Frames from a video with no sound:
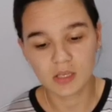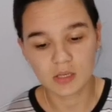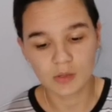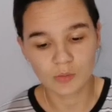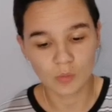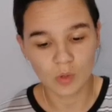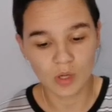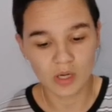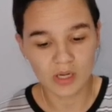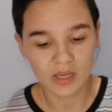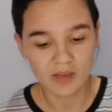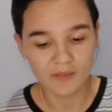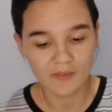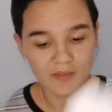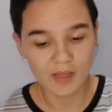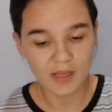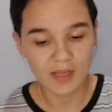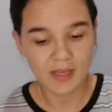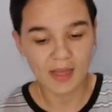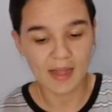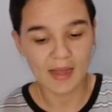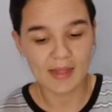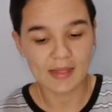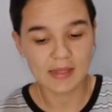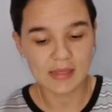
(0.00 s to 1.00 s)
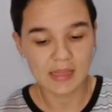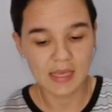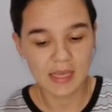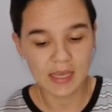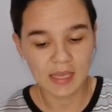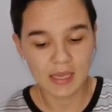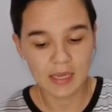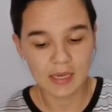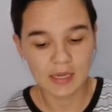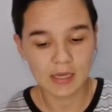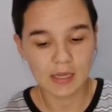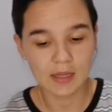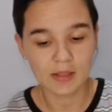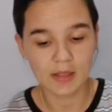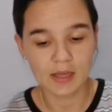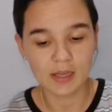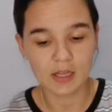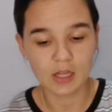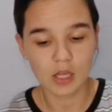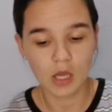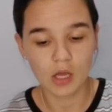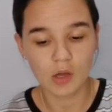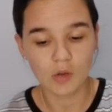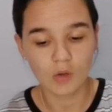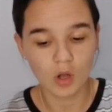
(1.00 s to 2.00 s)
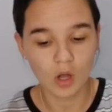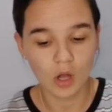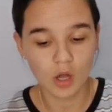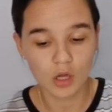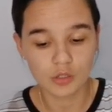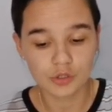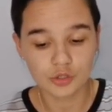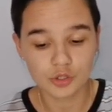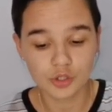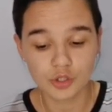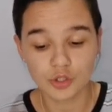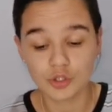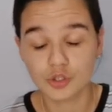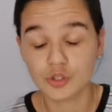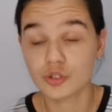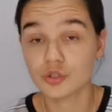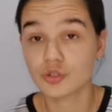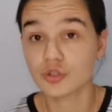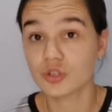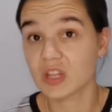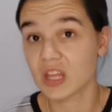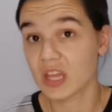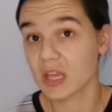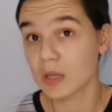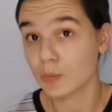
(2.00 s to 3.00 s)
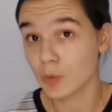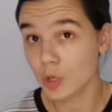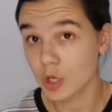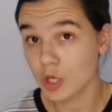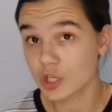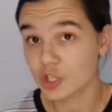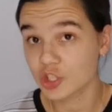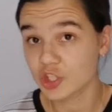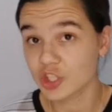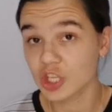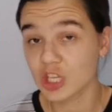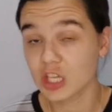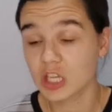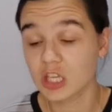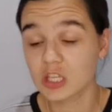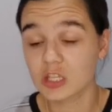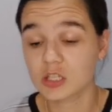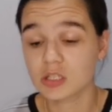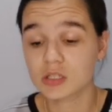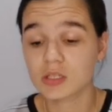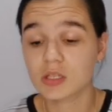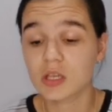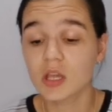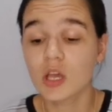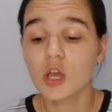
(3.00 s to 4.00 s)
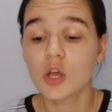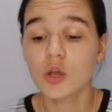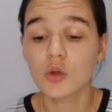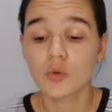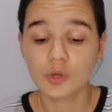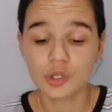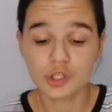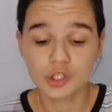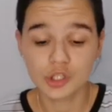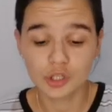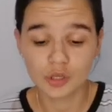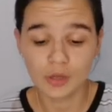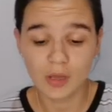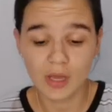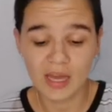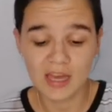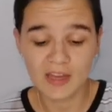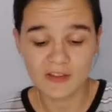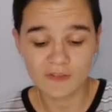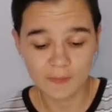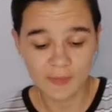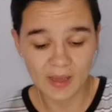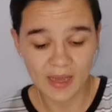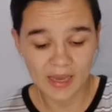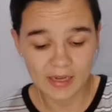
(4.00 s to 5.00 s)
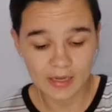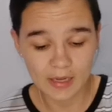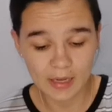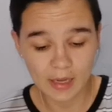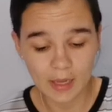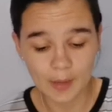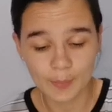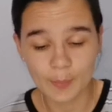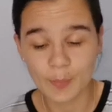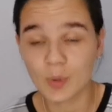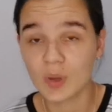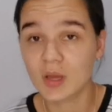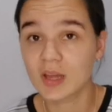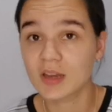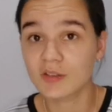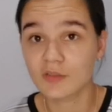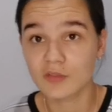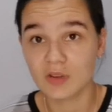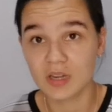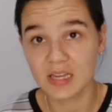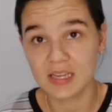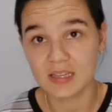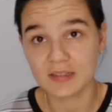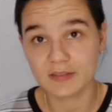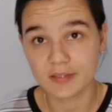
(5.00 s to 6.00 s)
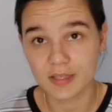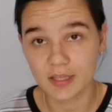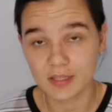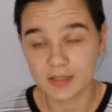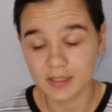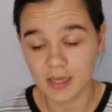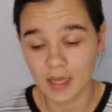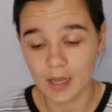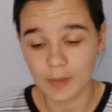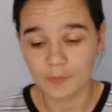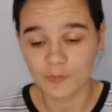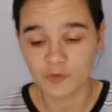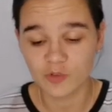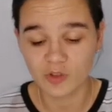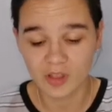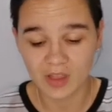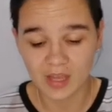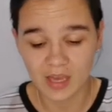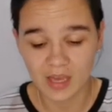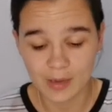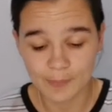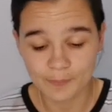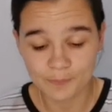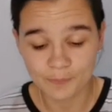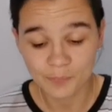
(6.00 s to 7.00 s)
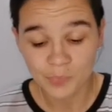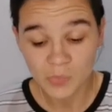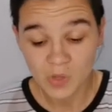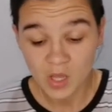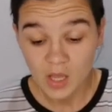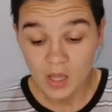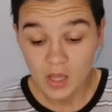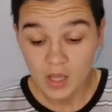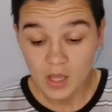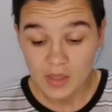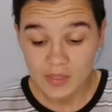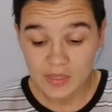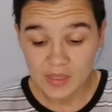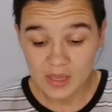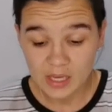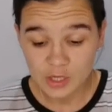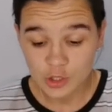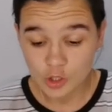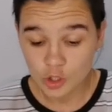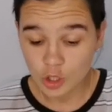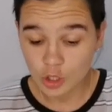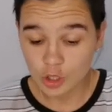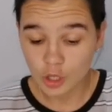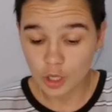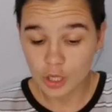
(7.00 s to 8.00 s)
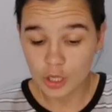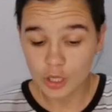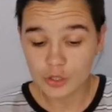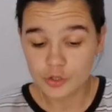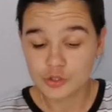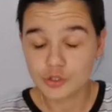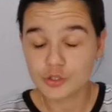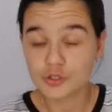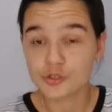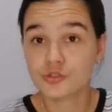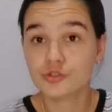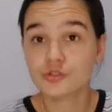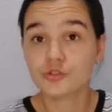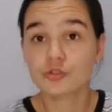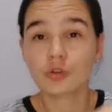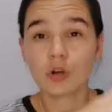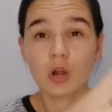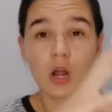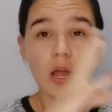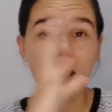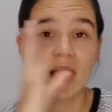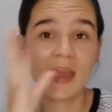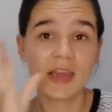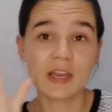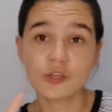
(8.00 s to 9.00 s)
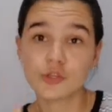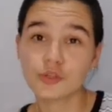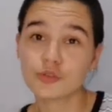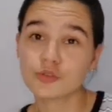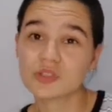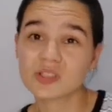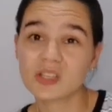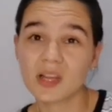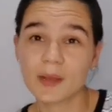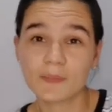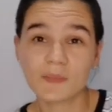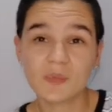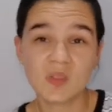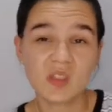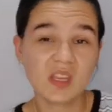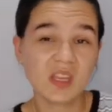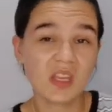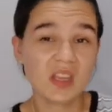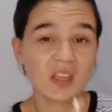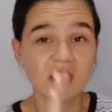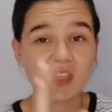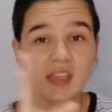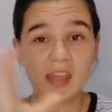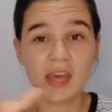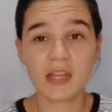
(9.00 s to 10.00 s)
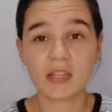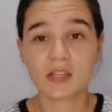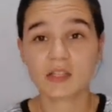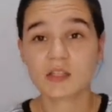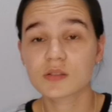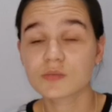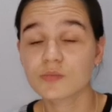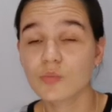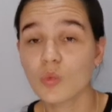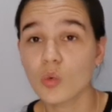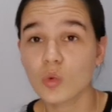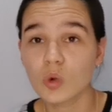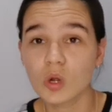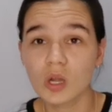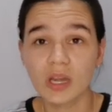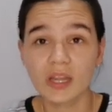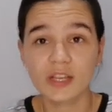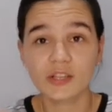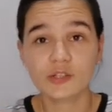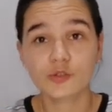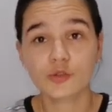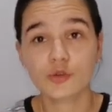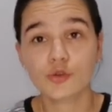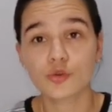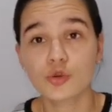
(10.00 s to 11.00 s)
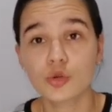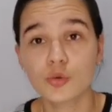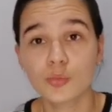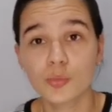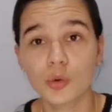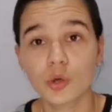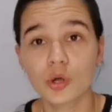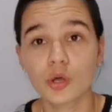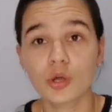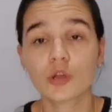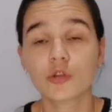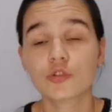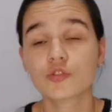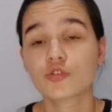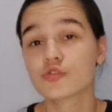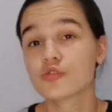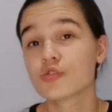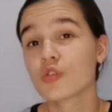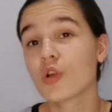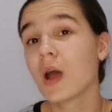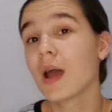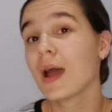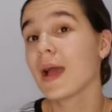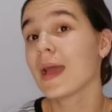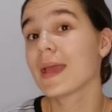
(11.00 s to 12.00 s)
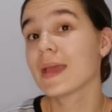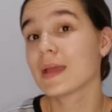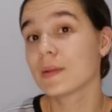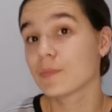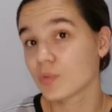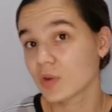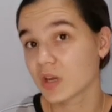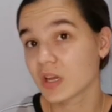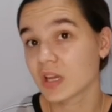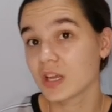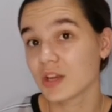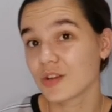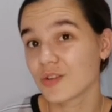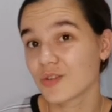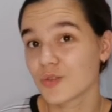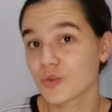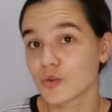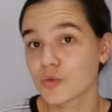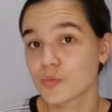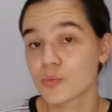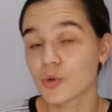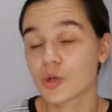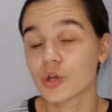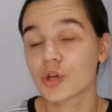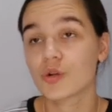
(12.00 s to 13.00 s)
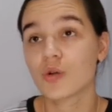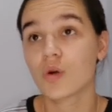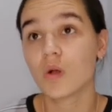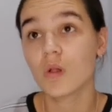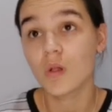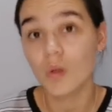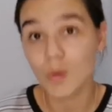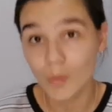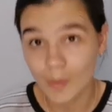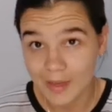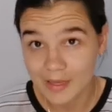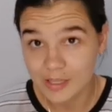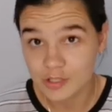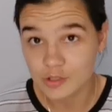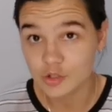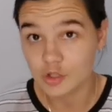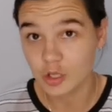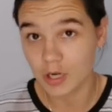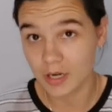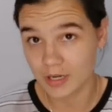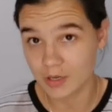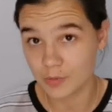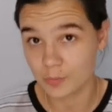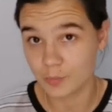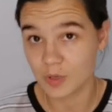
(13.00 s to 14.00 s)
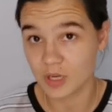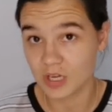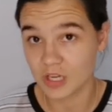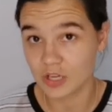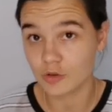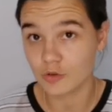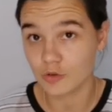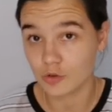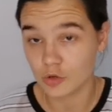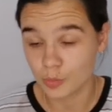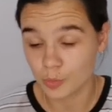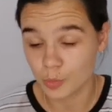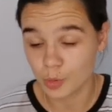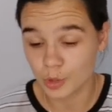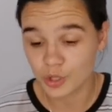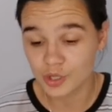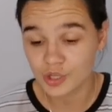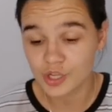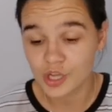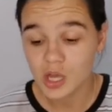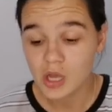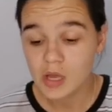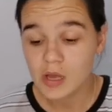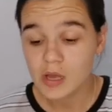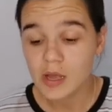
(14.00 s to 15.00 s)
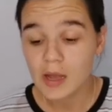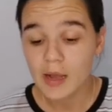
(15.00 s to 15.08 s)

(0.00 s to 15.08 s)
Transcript: and whatever, and then they go on to do their worksheet, which you have made up and already set up for them. Then you're going to try and do something that's more or less group work. Try and bring in group work. Always try and bring in group work.